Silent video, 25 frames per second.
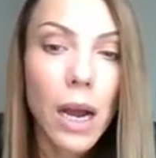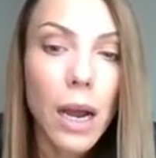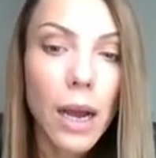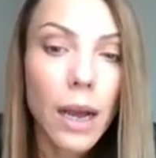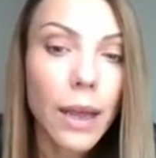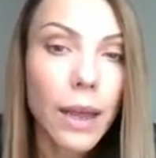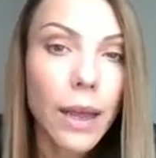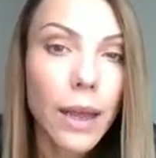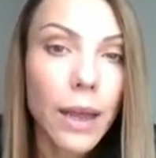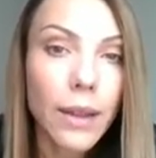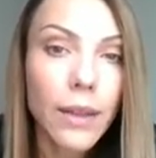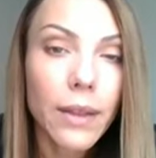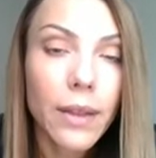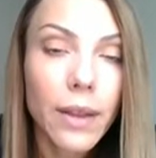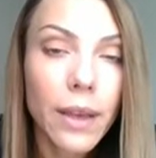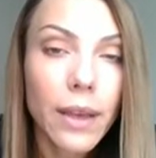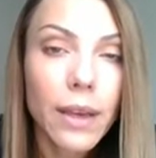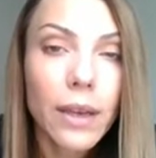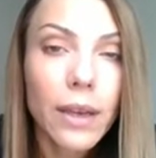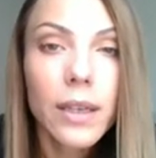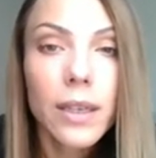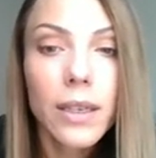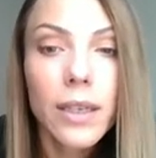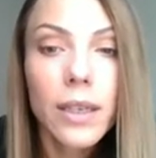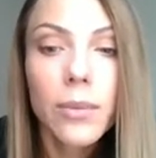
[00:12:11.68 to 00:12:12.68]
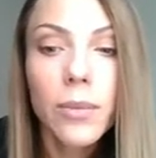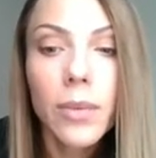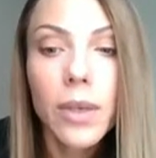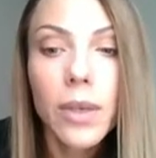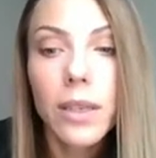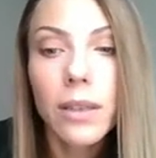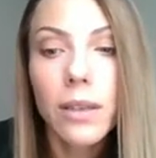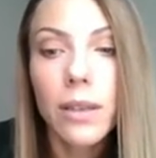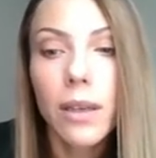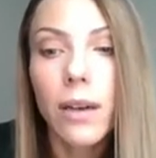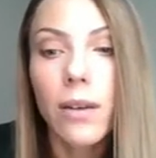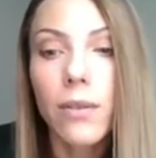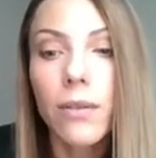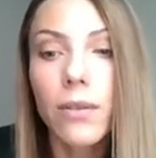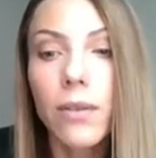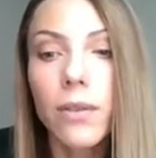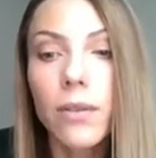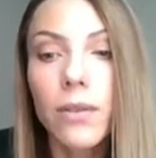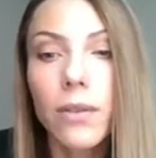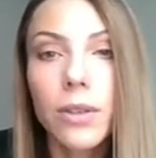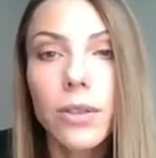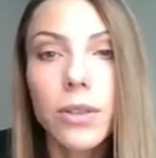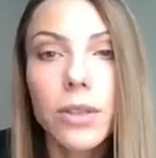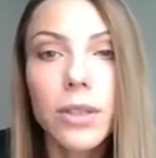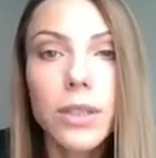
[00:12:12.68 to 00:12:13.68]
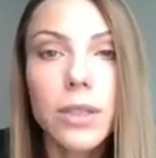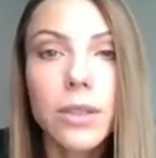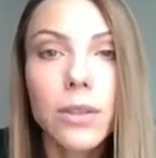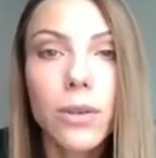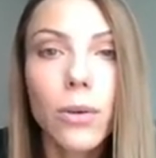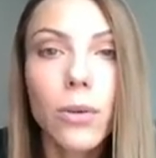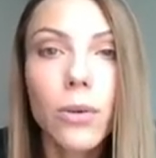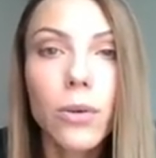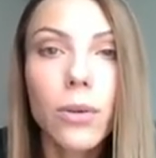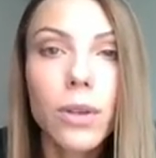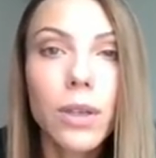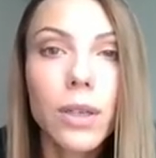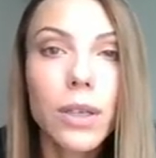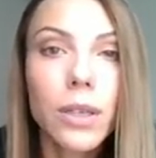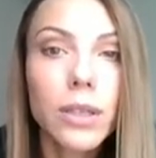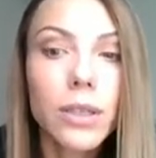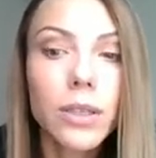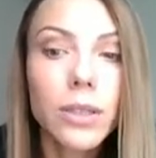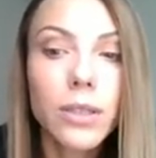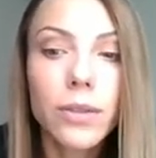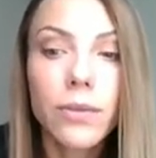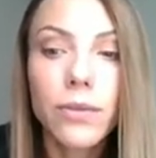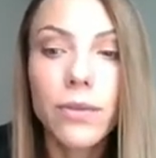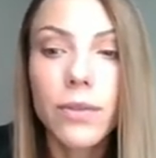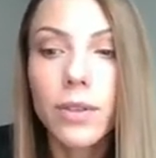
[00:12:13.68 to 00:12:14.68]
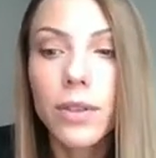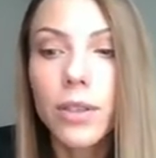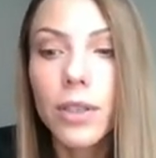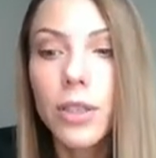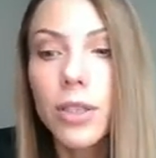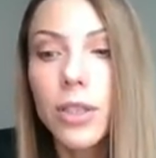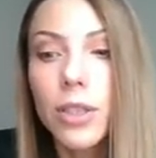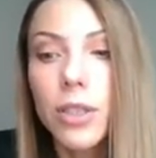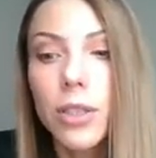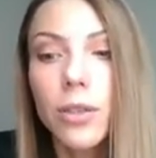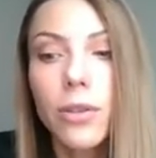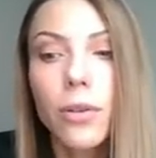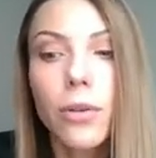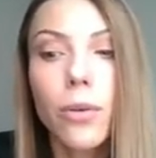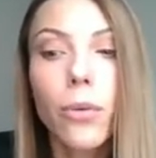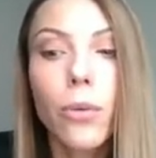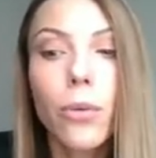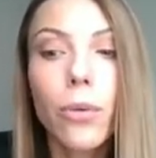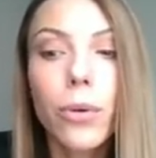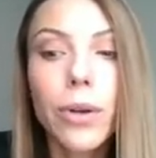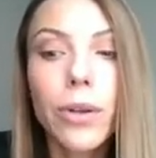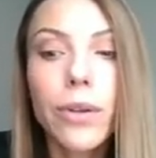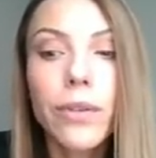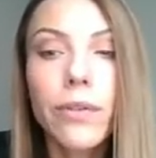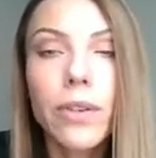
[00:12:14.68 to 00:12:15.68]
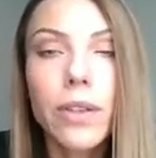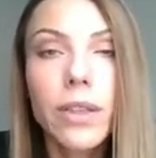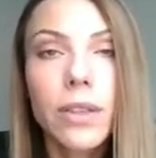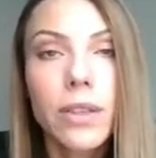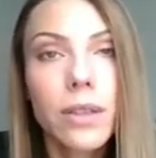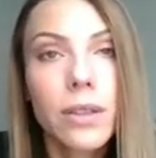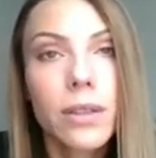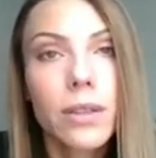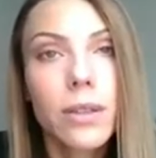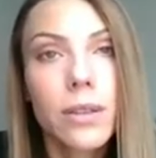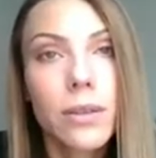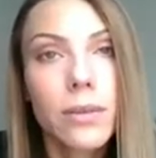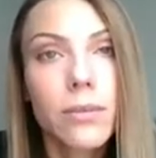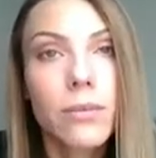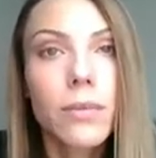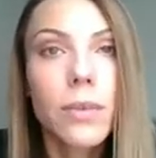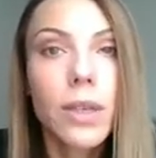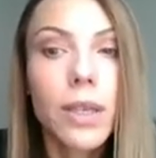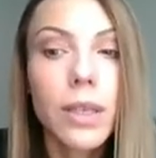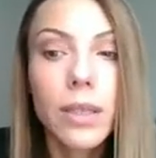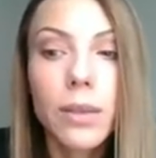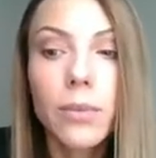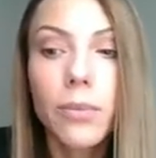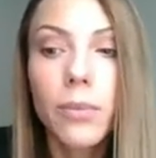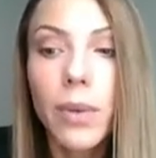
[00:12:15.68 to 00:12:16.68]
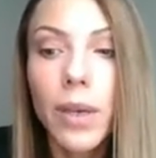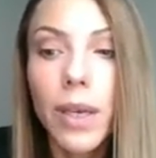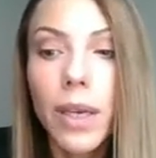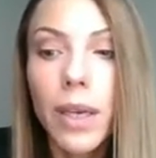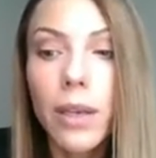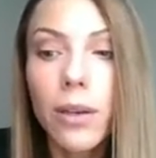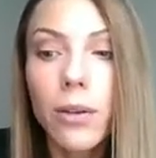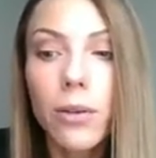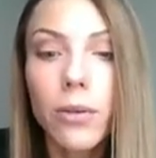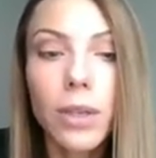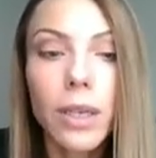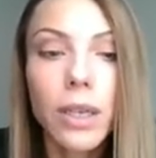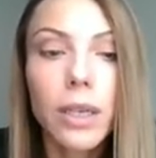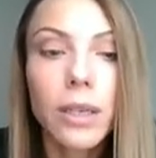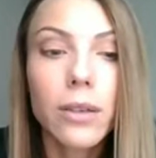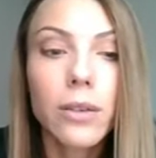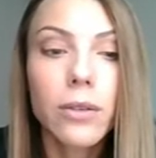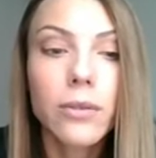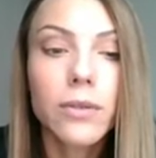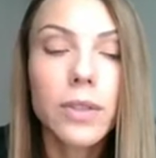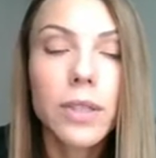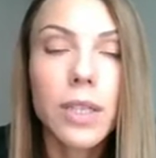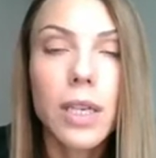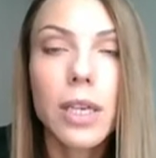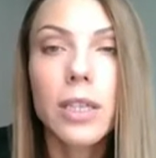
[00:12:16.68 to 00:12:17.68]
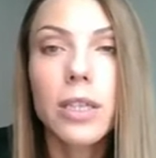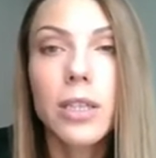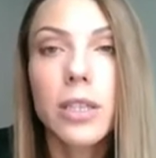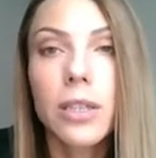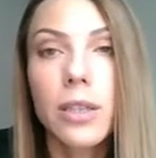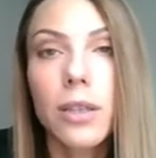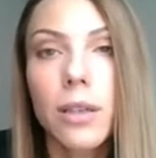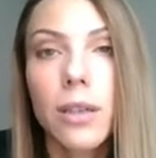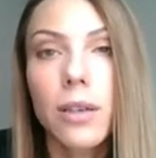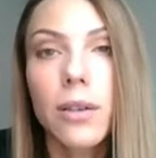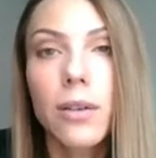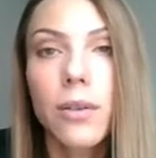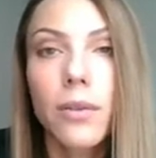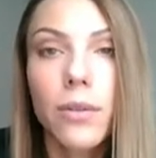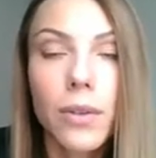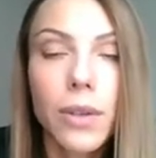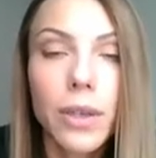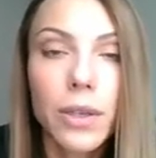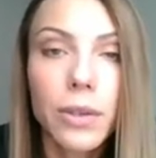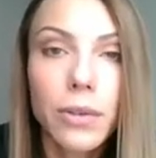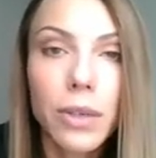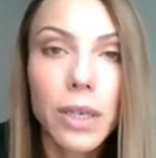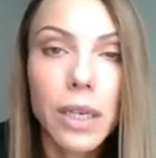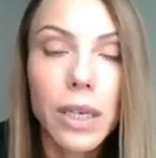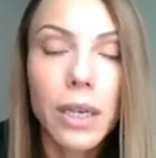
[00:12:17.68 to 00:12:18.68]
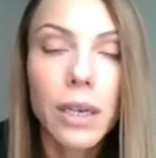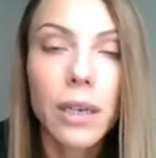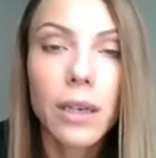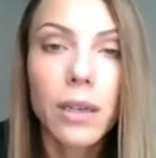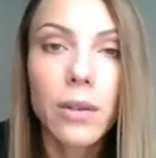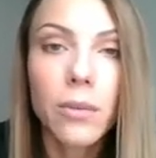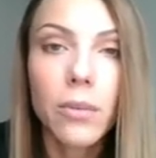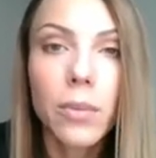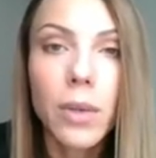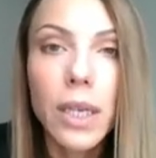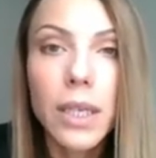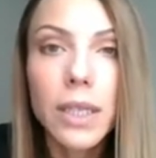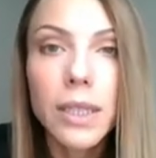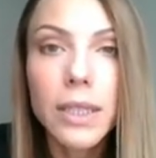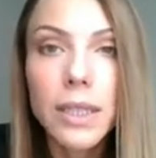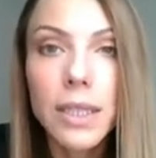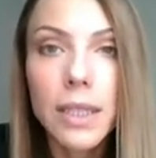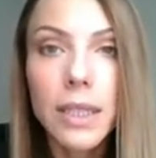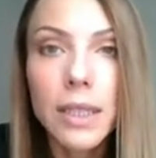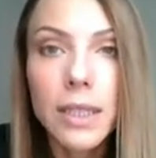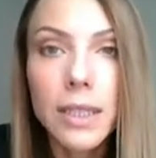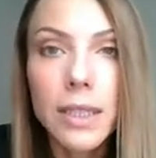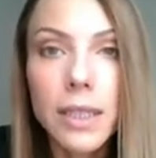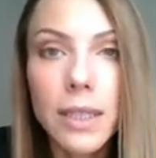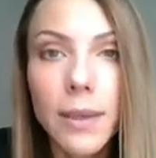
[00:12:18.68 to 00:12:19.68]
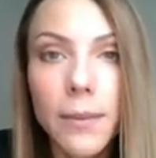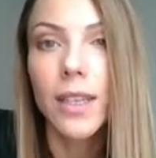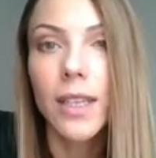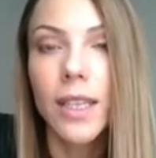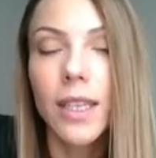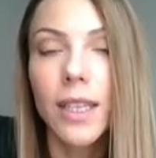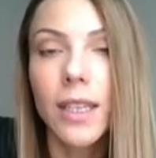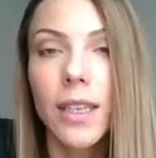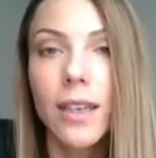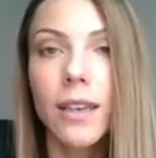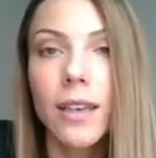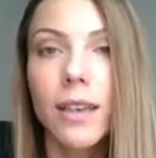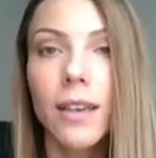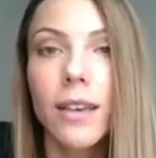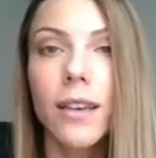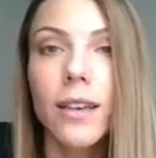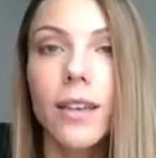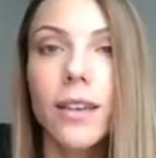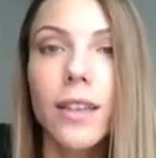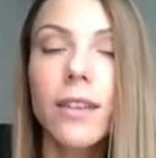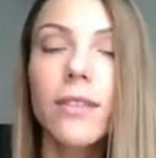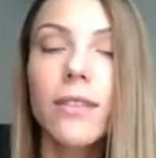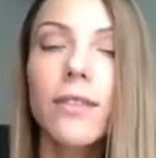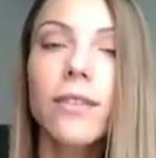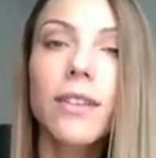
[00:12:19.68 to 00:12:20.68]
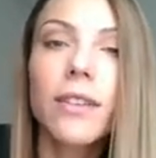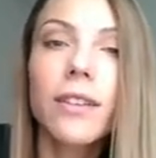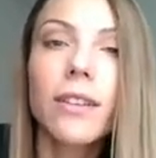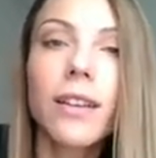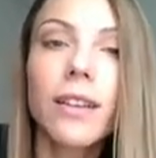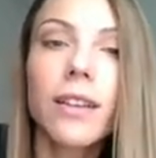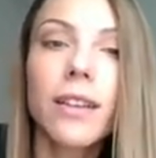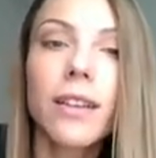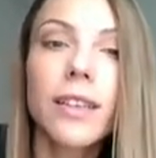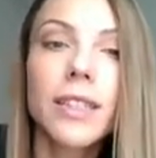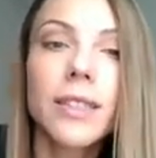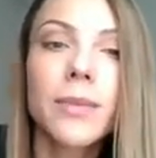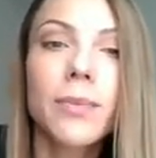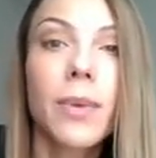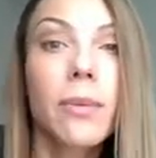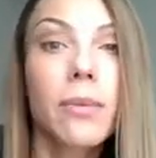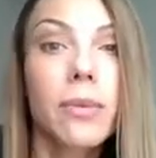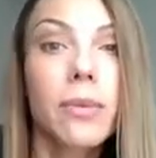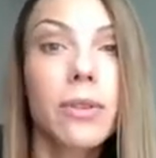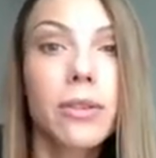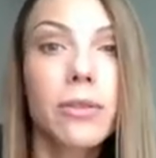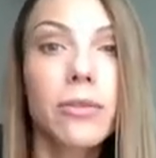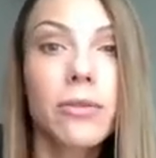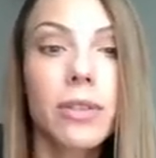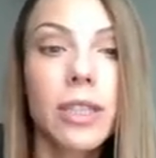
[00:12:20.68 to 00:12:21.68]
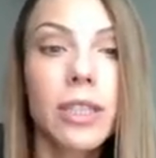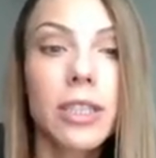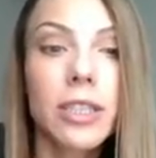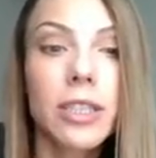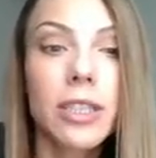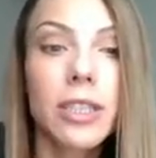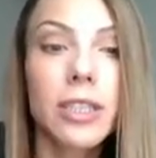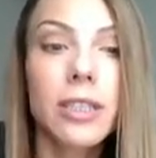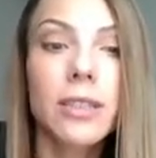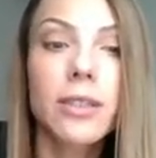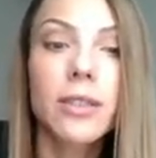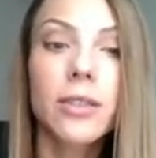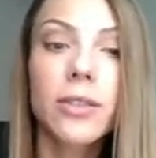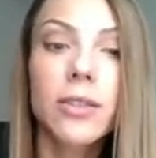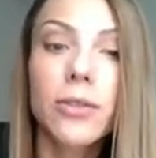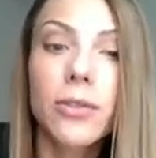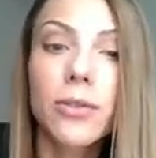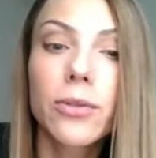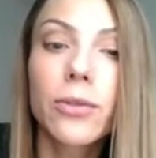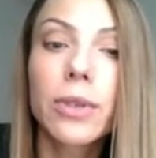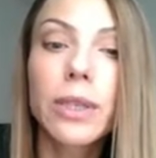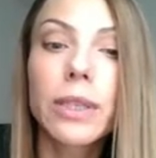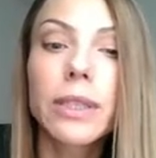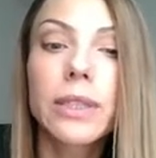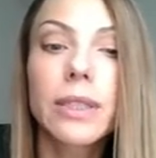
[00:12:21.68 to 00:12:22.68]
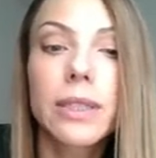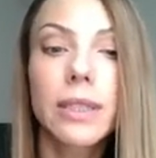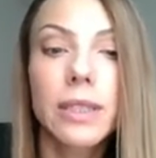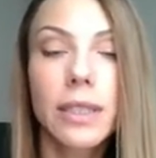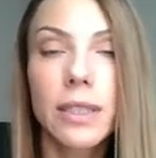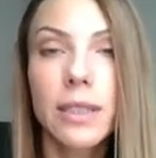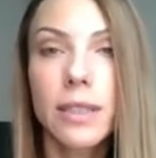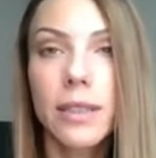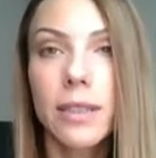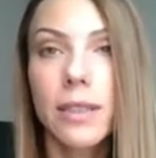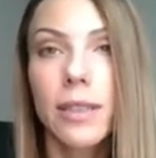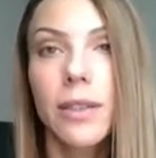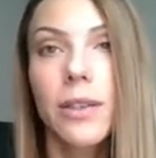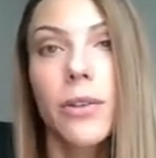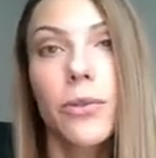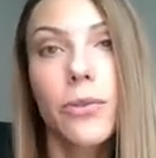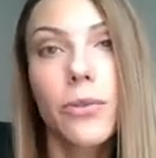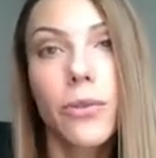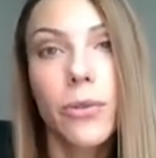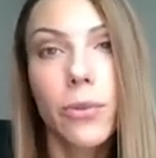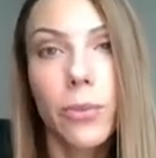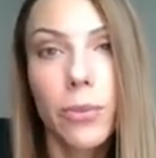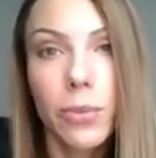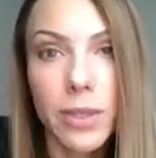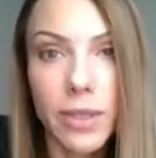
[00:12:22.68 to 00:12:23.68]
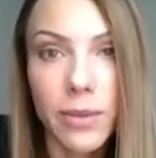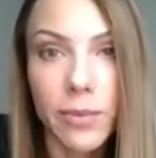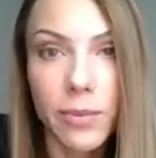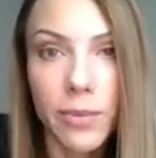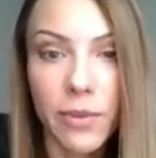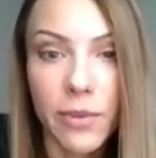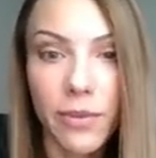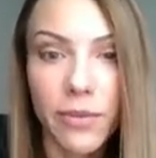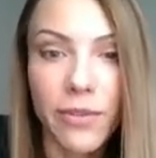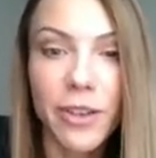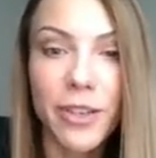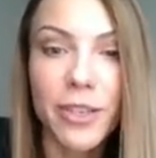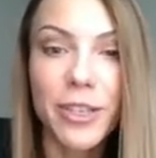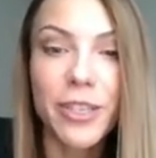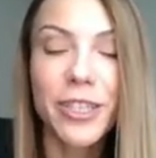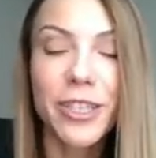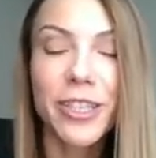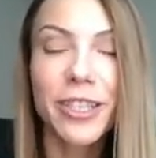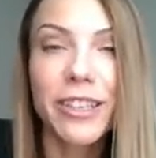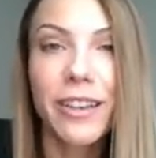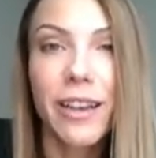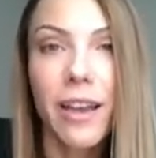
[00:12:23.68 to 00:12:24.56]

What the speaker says: at the academic level there is no clear definition or even a debate on any of such theoretical basis. Nevertheless, public relations do exist in Europe as a profession,